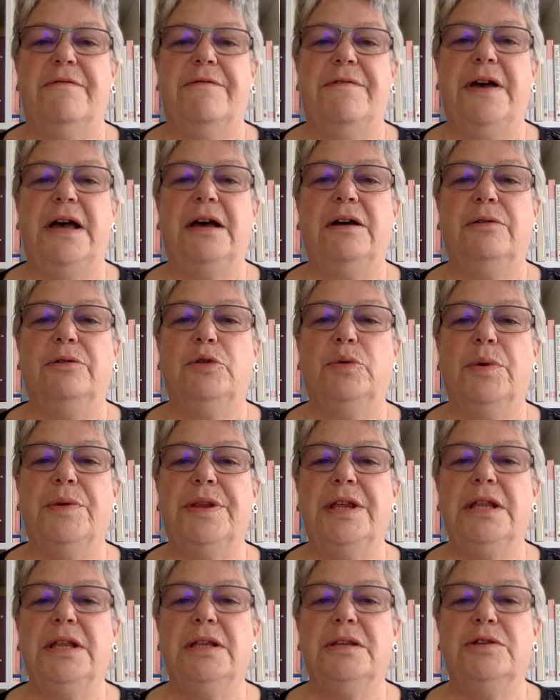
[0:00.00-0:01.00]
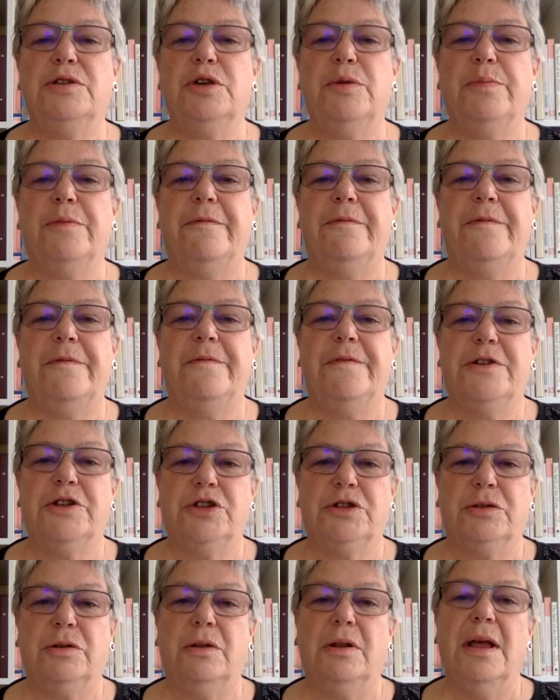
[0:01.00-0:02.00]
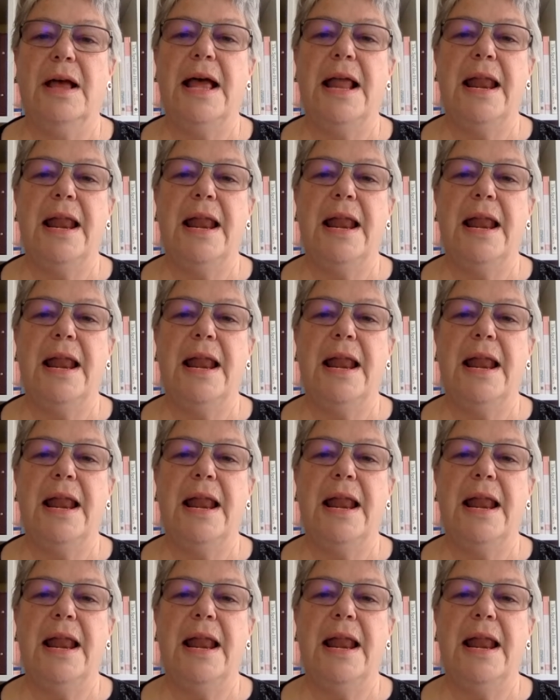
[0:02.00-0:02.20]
found within the superficial